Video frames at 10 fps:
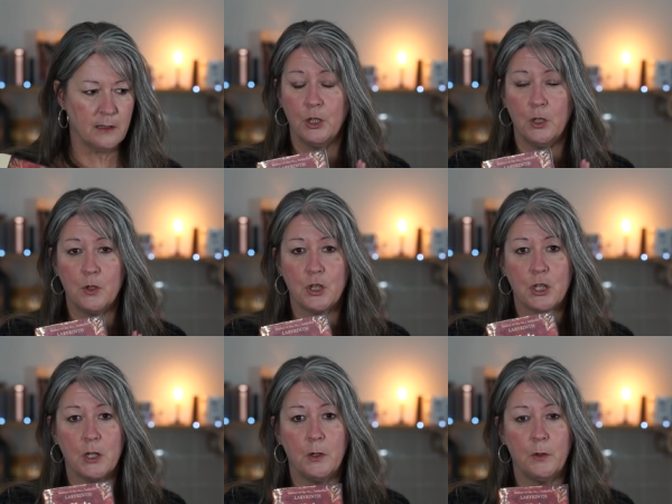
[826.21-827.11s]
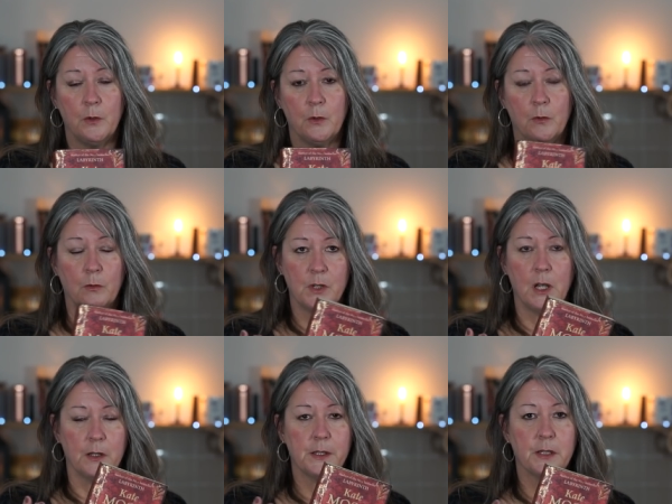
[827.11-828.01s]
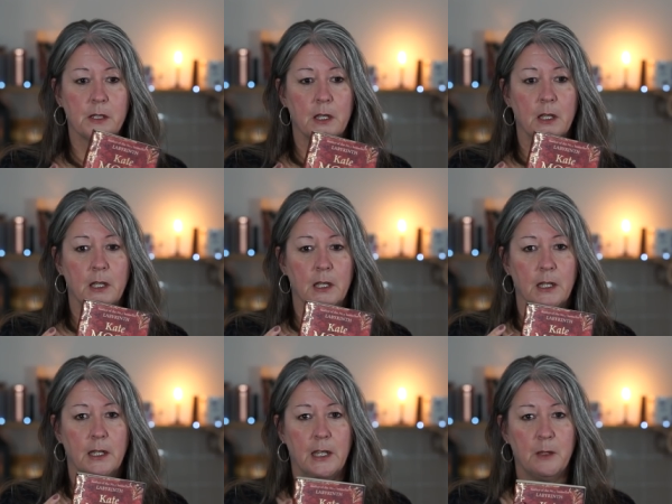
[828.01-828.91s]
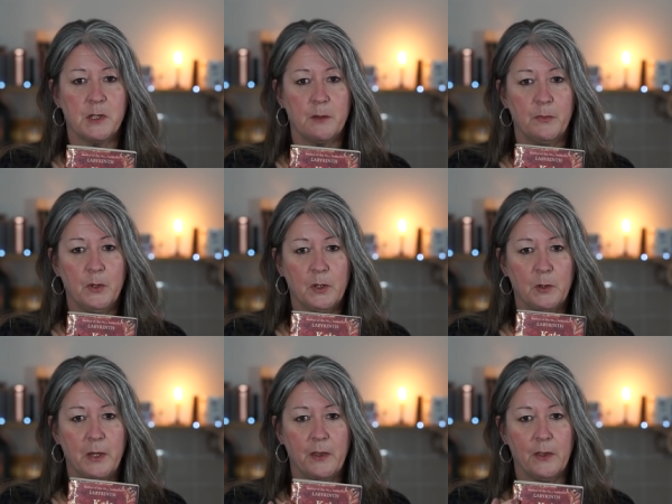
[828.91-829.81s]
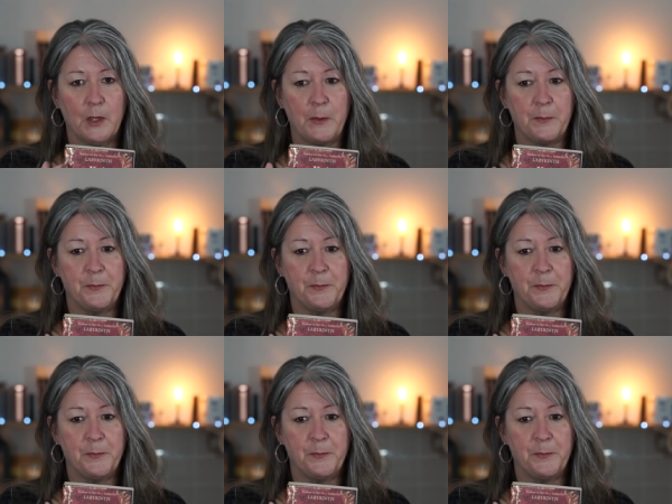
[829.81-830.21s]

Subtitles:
used to, or does, keeps a book with